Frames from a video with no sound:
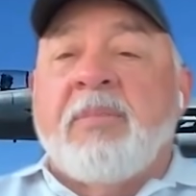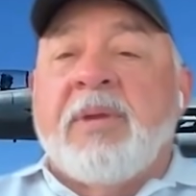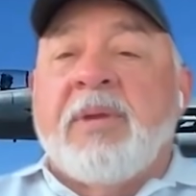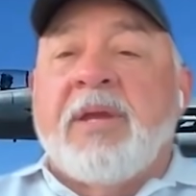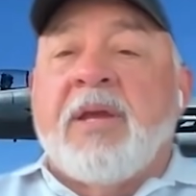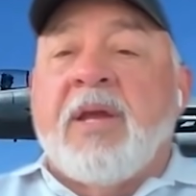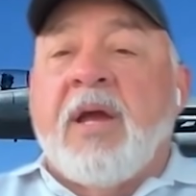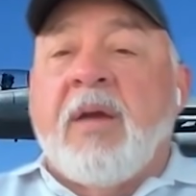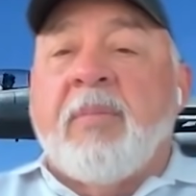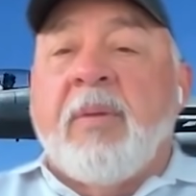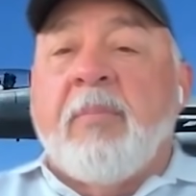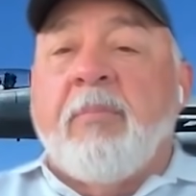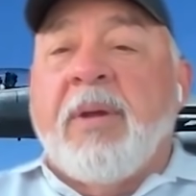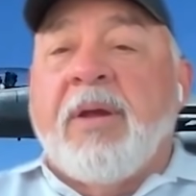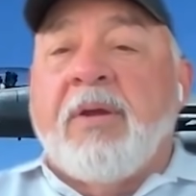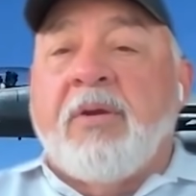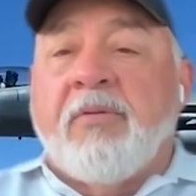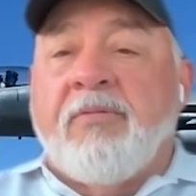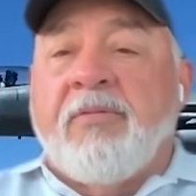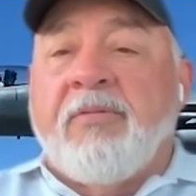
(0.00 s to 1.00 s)
become a
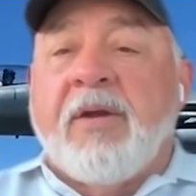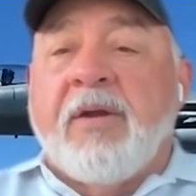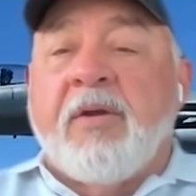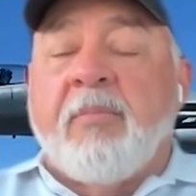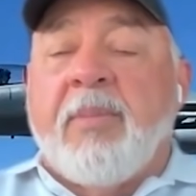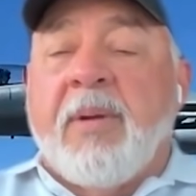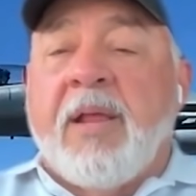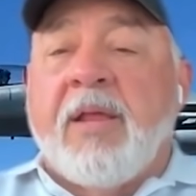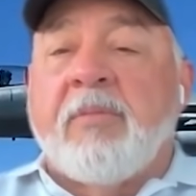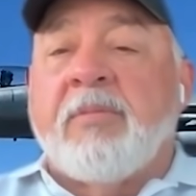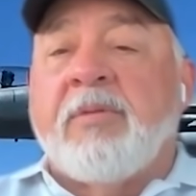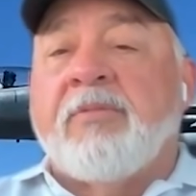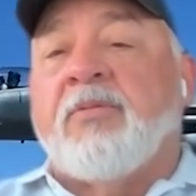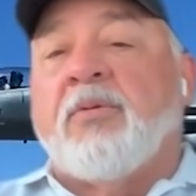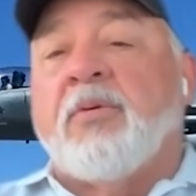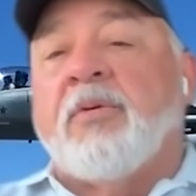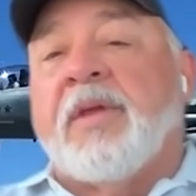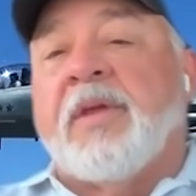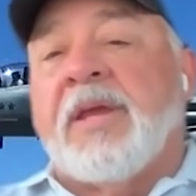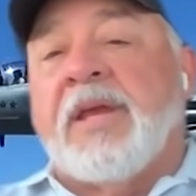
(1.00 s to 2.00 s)
better fighter pilot
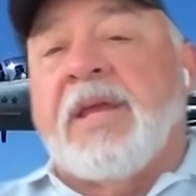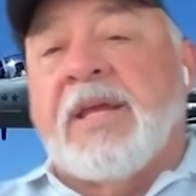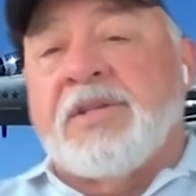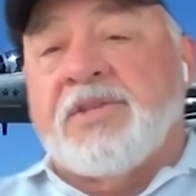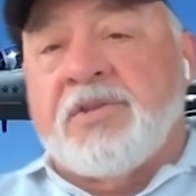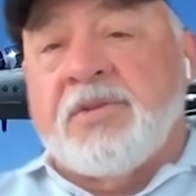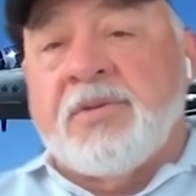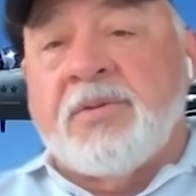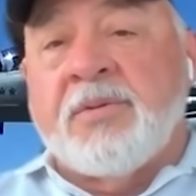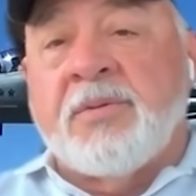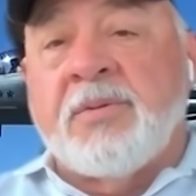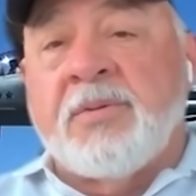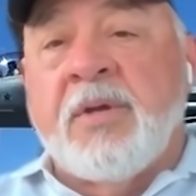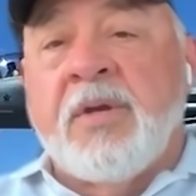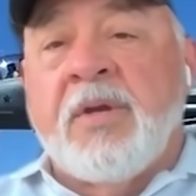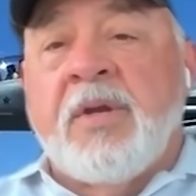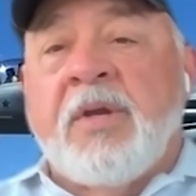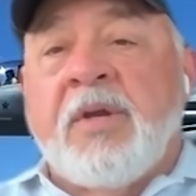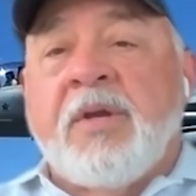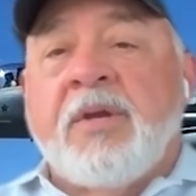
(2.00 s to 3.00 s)
before they get to
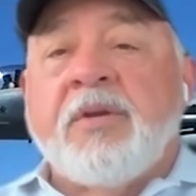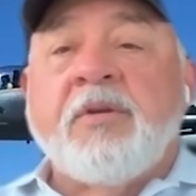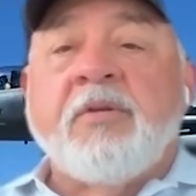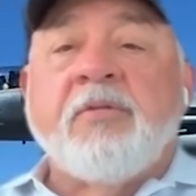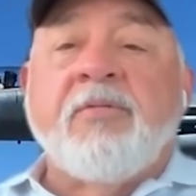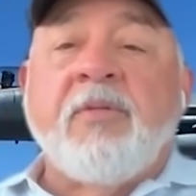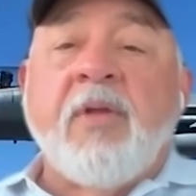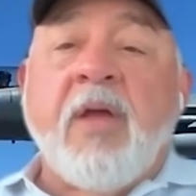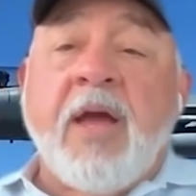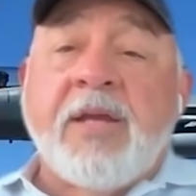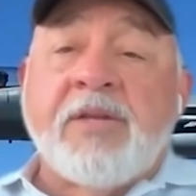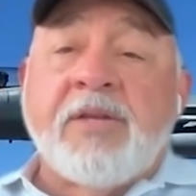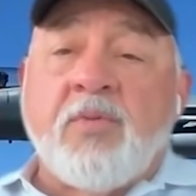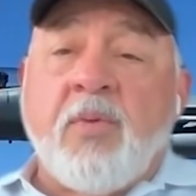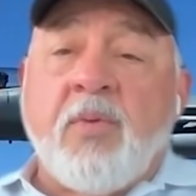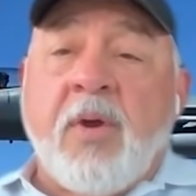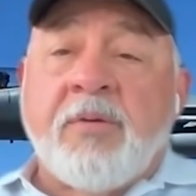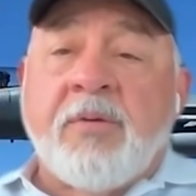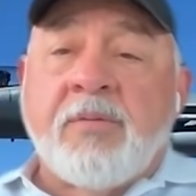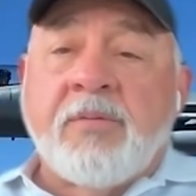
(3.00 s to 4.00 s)
your flying
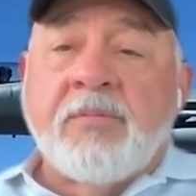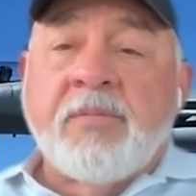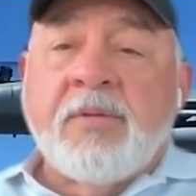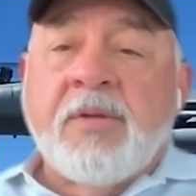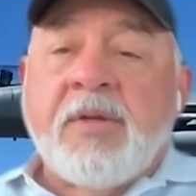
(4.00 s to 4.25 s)
squadron.